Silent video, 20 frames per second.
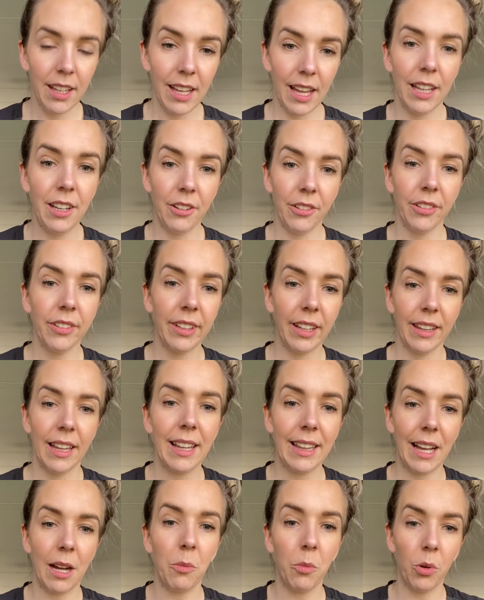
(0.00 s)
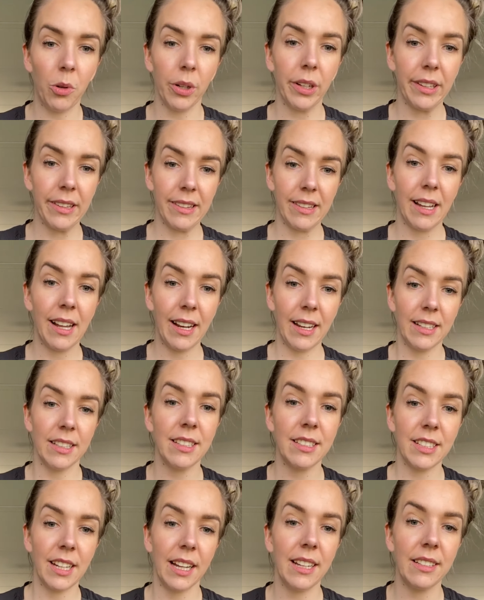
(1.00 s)
And you'll see that that water is starting to
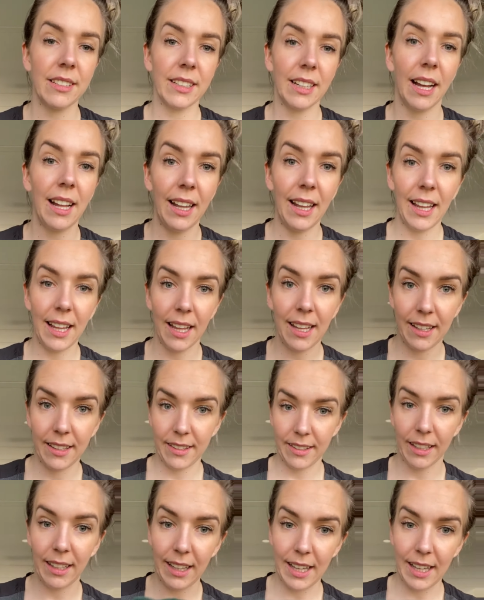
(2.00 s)
change color as the